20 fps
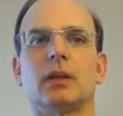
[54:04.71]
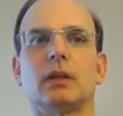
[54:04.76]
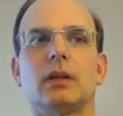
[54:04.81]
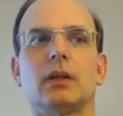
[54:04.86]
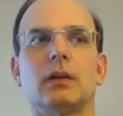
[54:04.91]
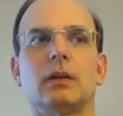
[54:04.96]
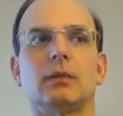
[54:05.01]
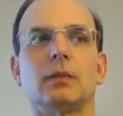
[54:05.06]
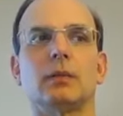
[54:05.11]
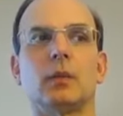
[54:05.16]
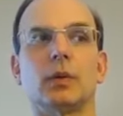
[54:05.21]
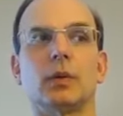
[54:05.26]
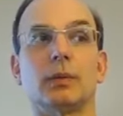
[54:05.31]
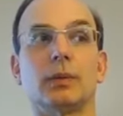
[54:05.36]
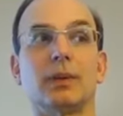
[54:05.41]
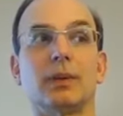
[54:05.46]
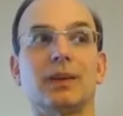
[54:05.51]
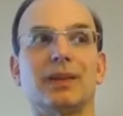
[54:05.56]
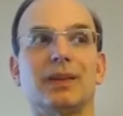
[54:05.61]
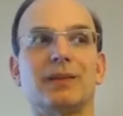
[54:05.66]
therefore
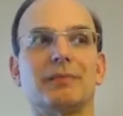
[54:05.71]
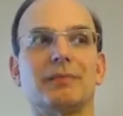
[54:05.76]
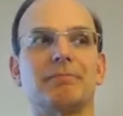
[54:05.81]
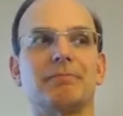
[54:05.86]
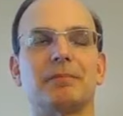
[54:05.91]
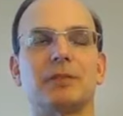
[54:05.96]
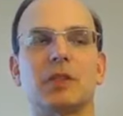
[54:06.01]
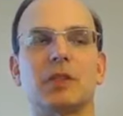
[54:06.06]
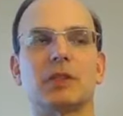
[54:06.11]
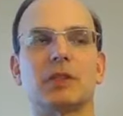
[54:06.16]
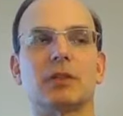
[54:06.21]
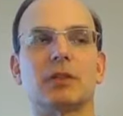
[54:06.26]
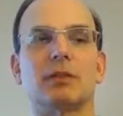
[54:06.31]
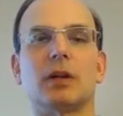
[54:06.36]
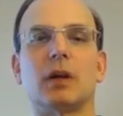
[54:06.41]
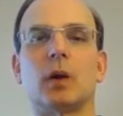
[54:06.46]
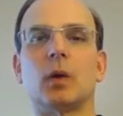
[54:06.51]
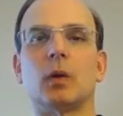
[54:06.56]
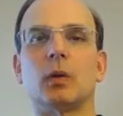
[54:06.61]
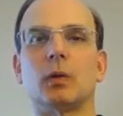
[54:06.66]
really serve
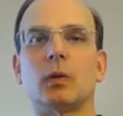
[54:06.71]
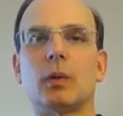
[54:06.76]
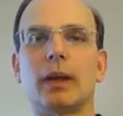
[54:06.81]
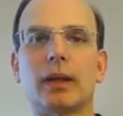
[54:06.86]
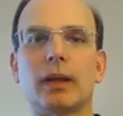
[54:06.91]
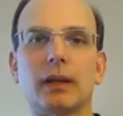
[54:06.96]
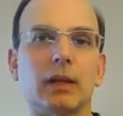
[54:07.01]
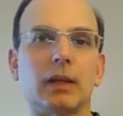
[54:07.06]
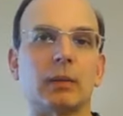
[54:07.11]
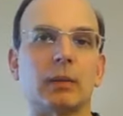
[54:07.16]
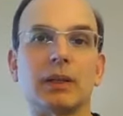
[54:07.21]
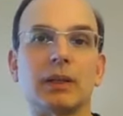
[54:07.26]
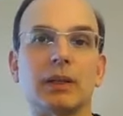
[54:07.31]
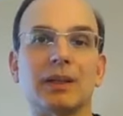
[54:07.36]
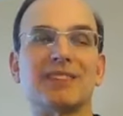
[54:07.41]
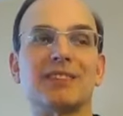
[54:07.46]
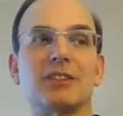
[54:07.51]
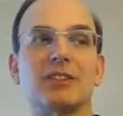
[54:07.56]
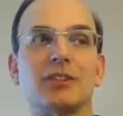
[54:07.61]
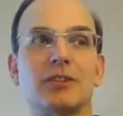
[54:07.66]
our own awakening,
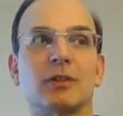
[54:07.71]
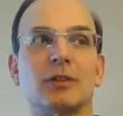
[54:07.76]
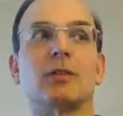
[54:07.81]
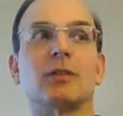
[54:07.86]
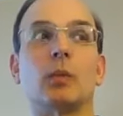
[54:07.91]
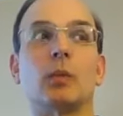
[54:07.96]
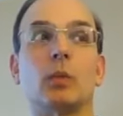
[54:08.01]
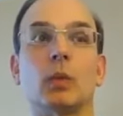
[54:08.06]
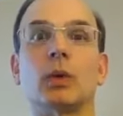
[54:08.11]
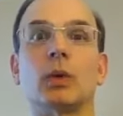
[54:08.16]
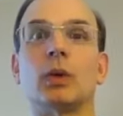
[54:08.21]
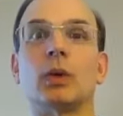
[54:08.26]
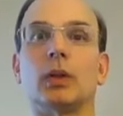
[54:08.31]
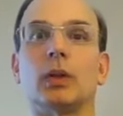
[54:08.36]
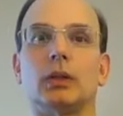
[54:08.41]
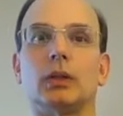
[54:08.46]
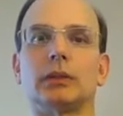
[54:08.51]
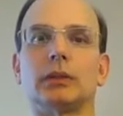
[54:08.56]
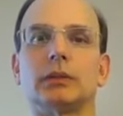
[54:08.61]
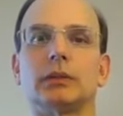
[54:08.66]
but to serve the
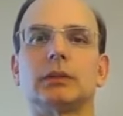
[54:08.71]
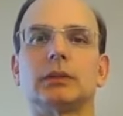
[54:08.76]
world,